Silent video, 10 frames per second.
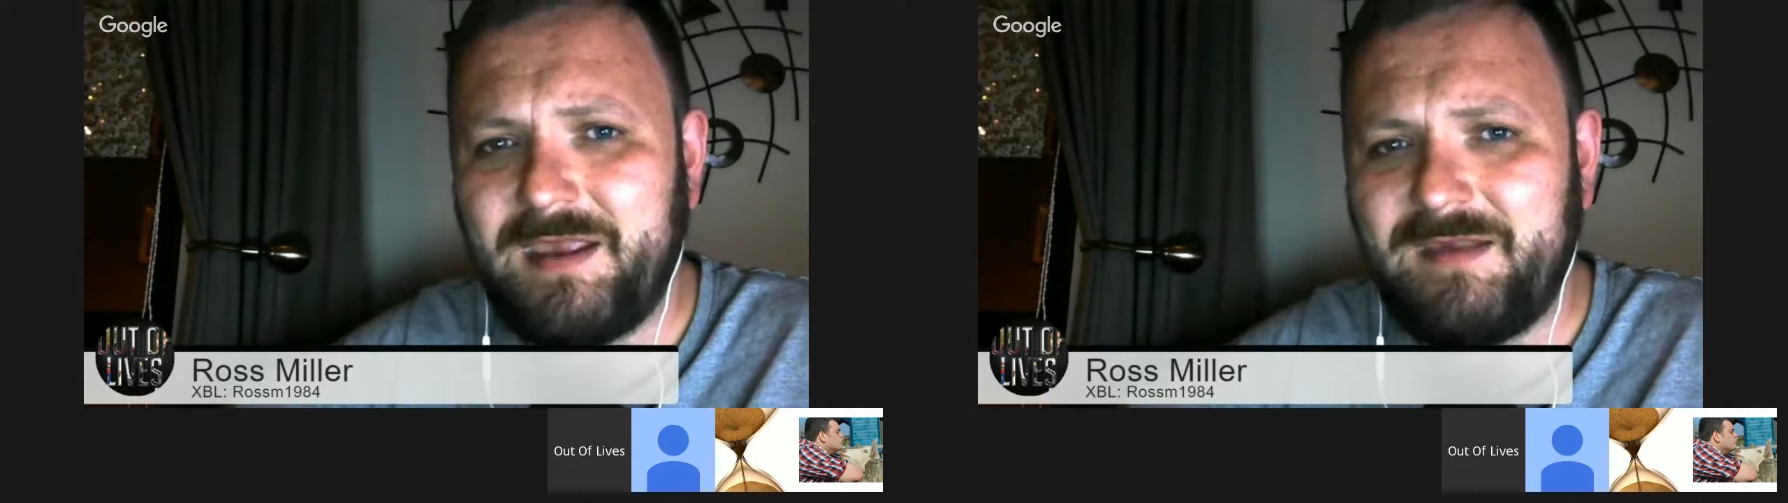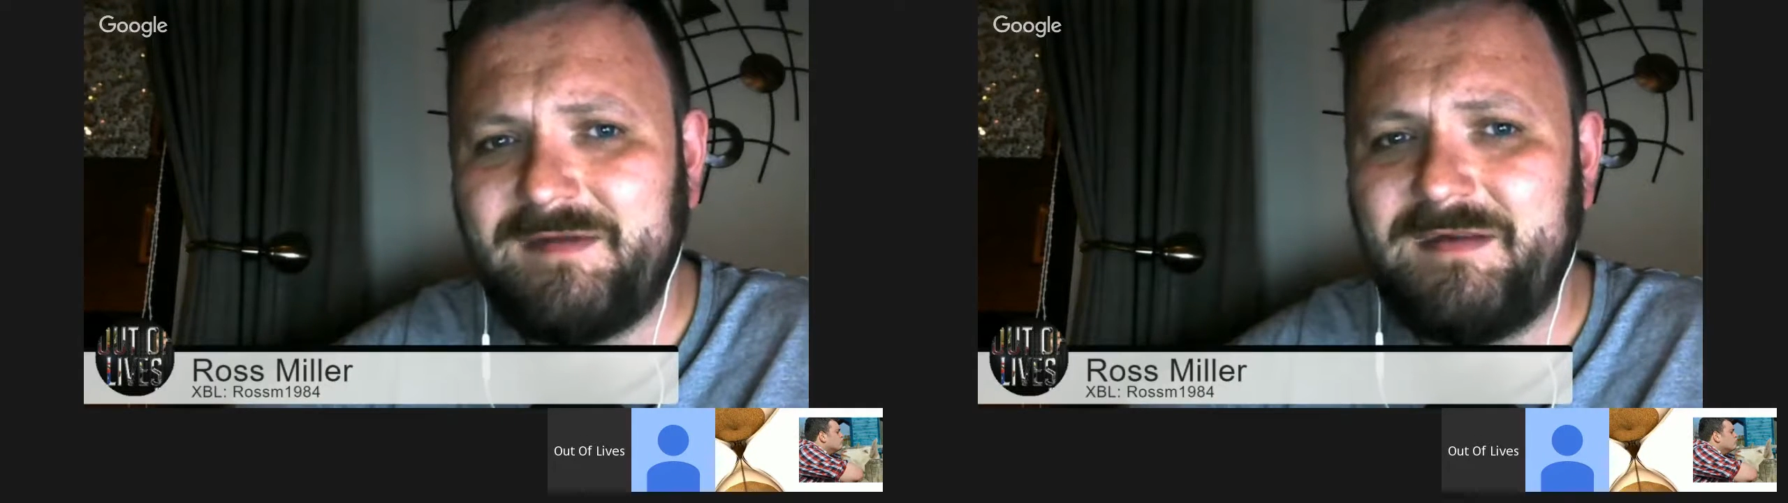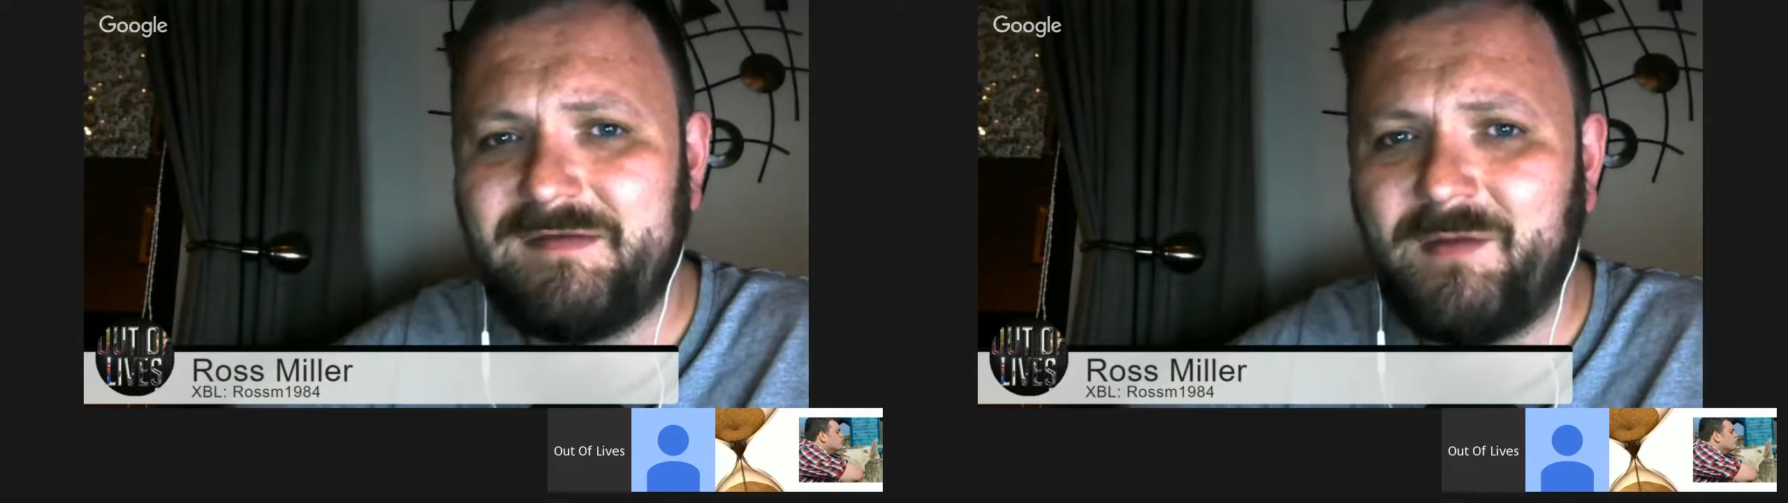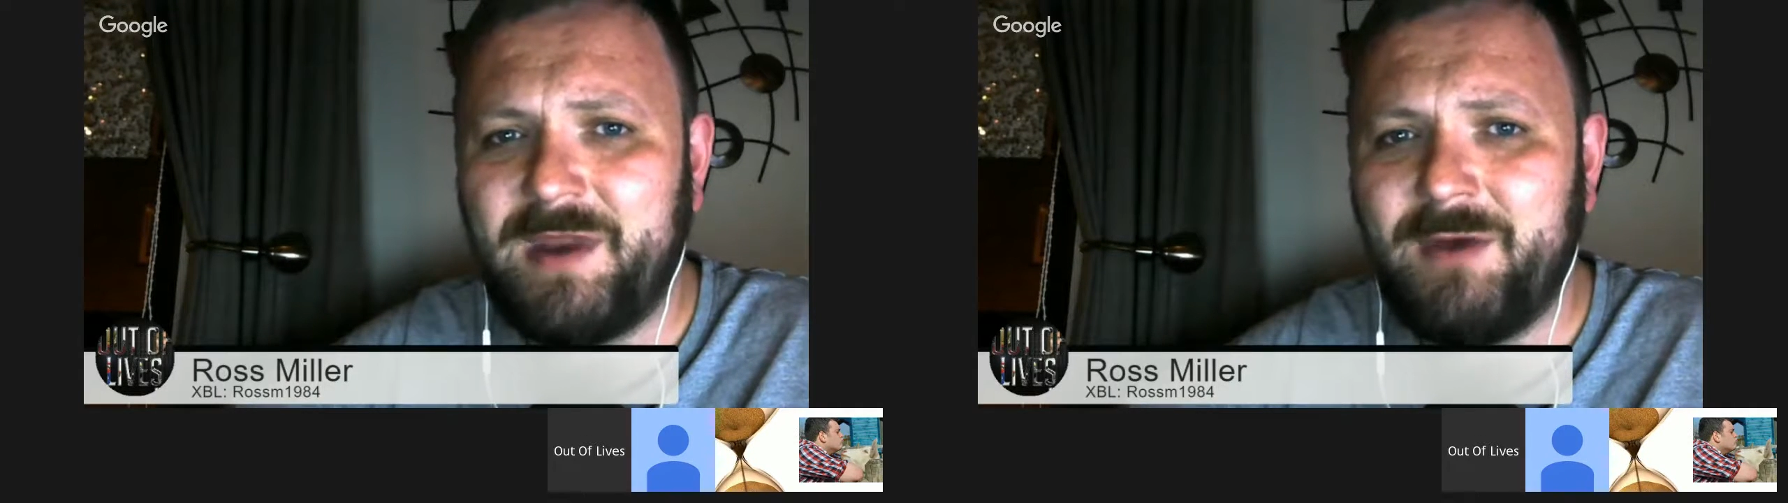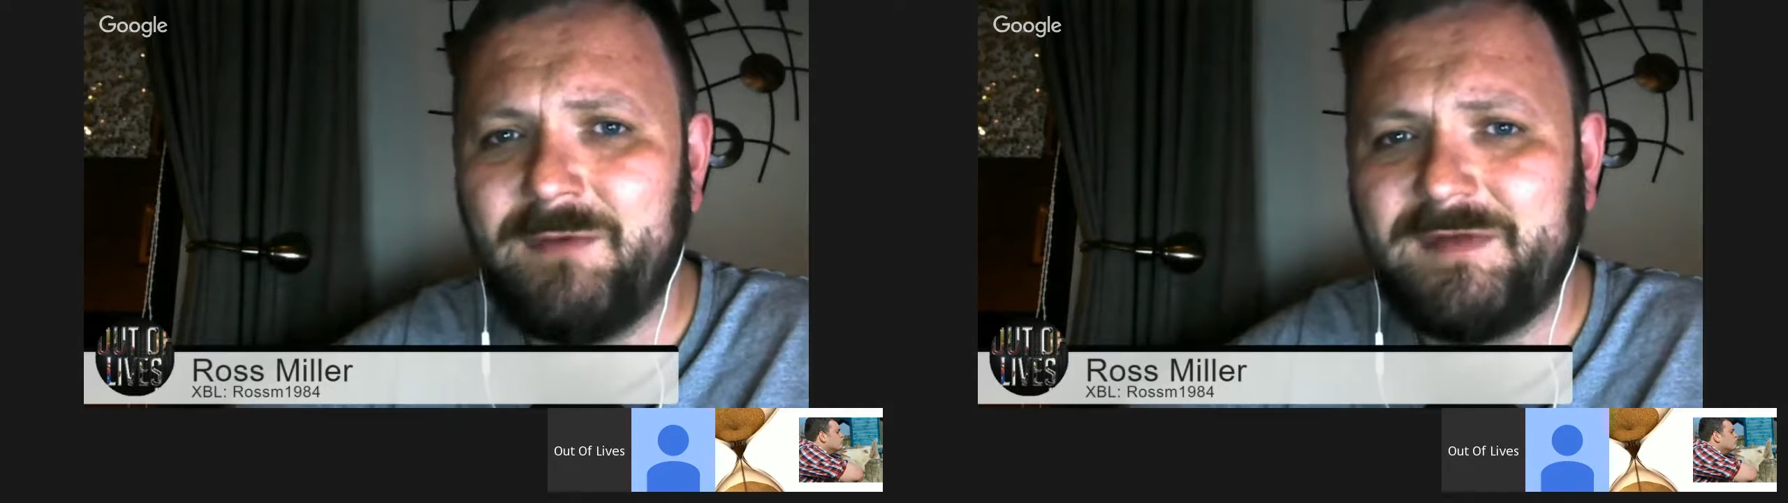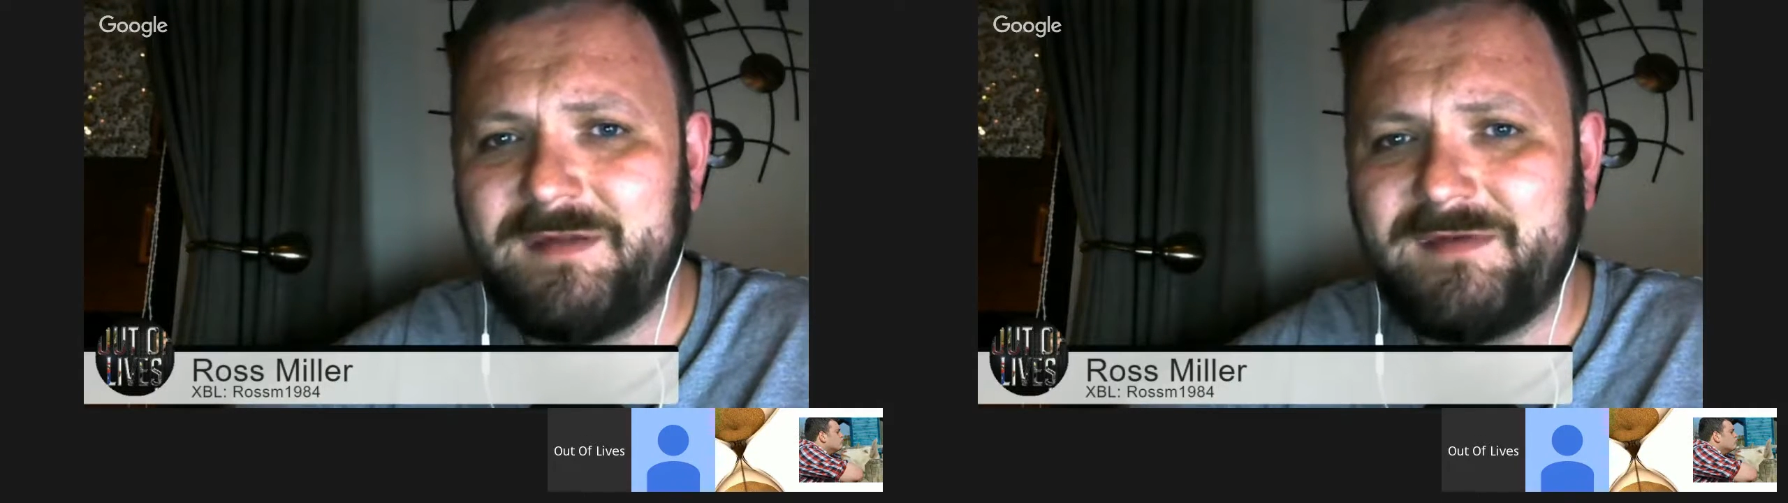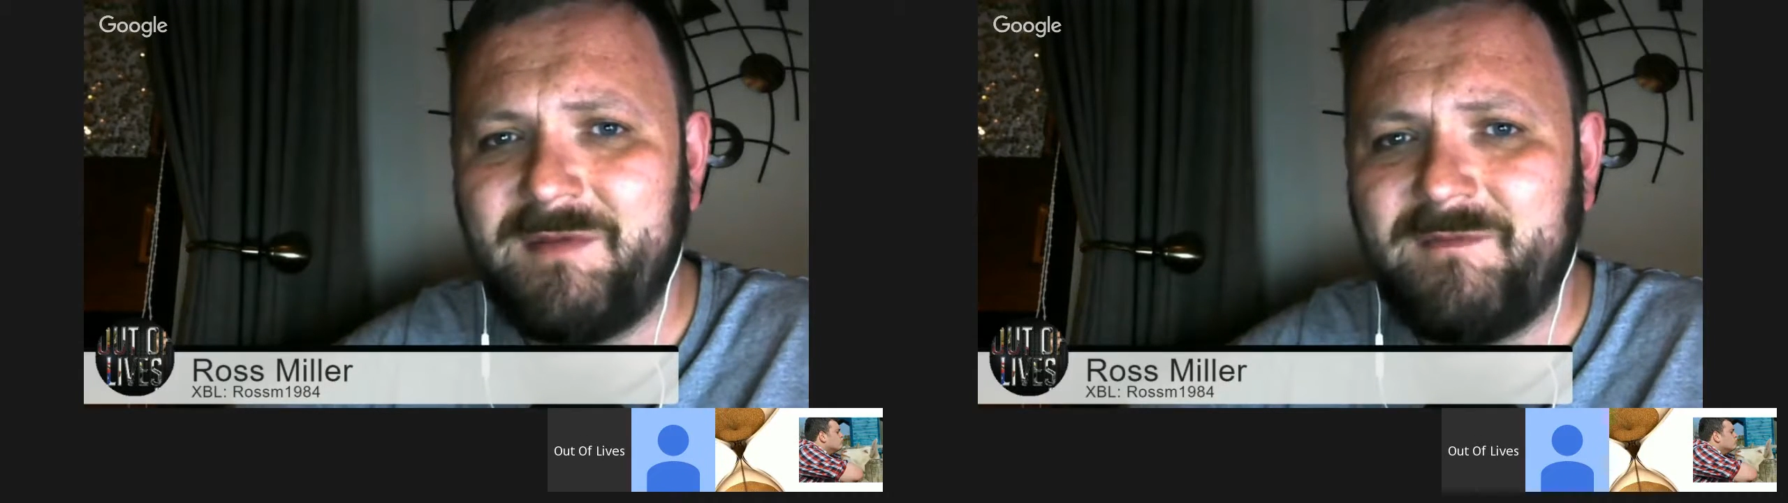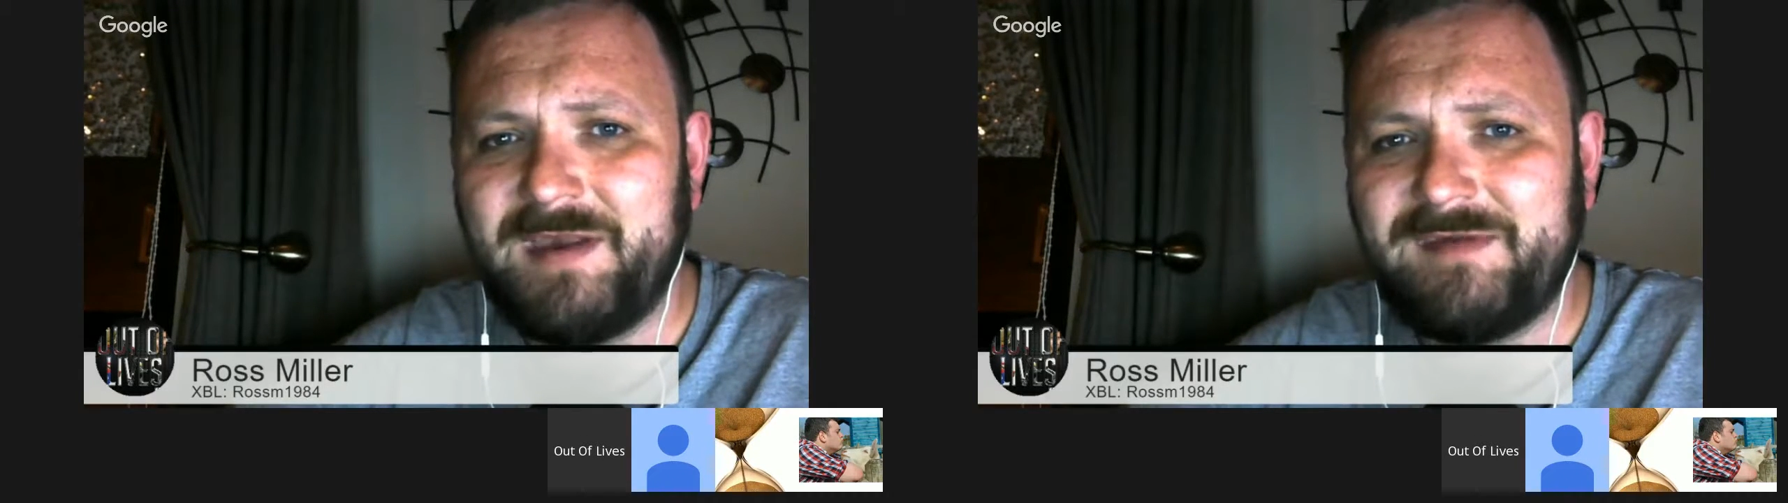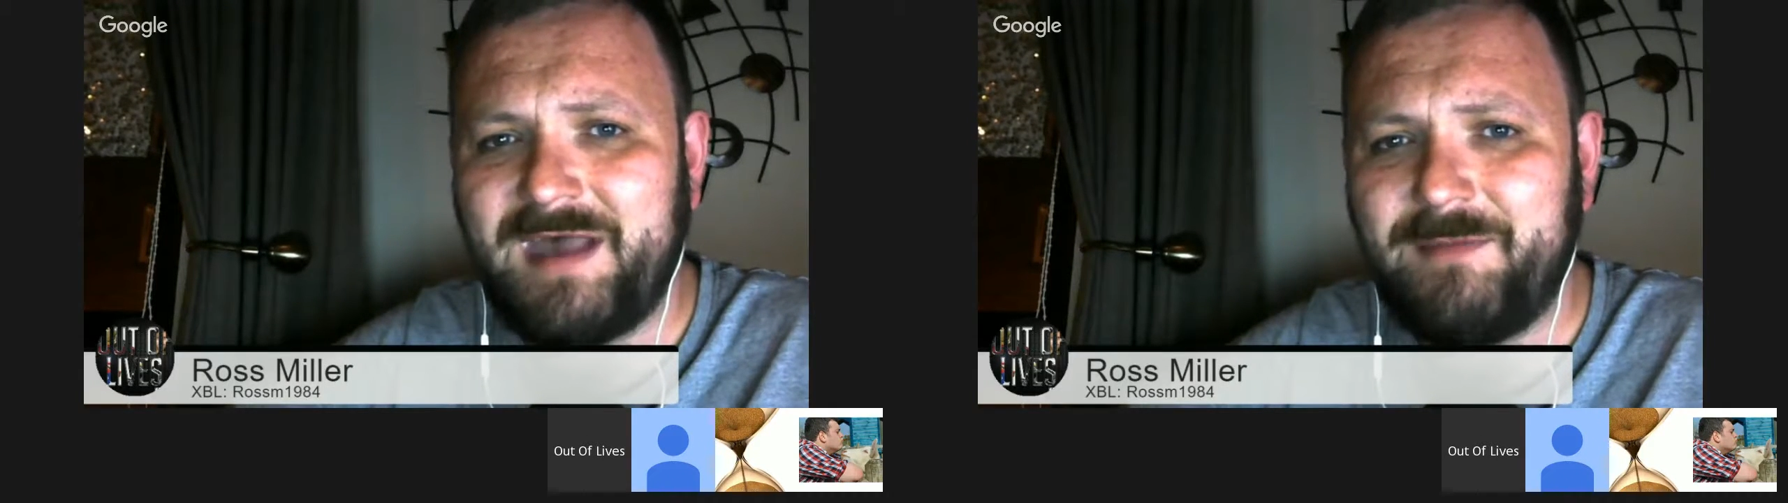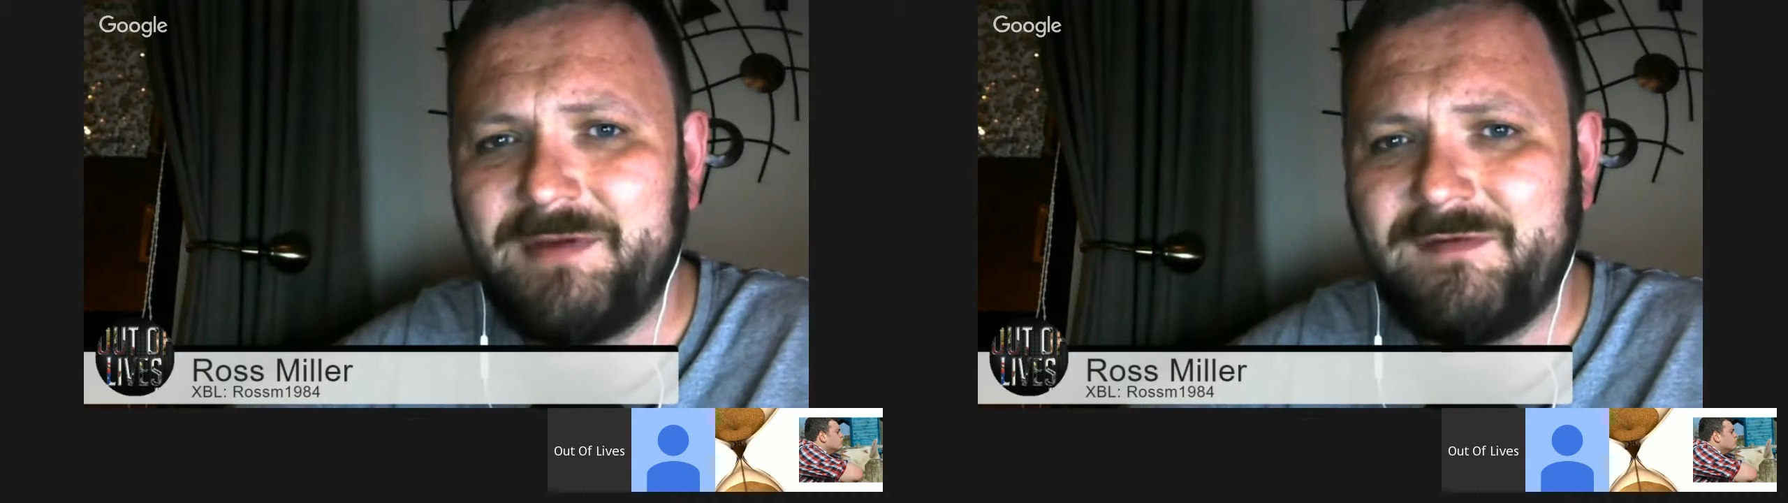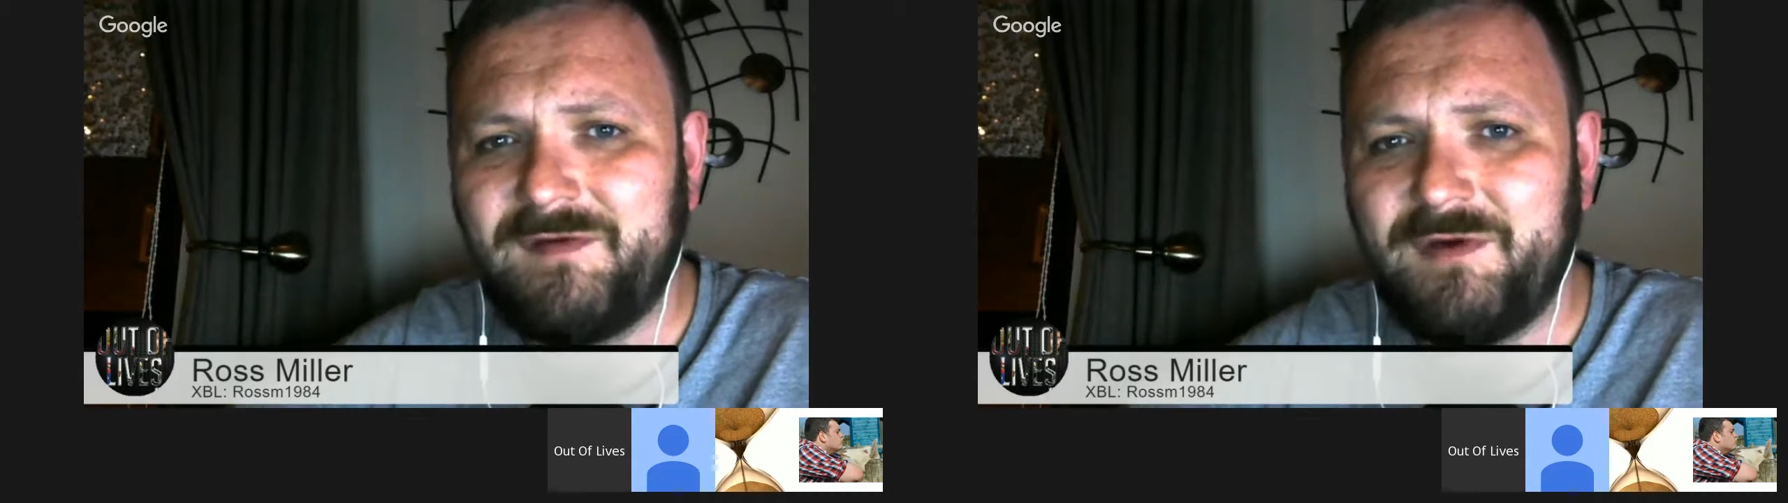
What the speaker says: he sees someone else that the same things happen to,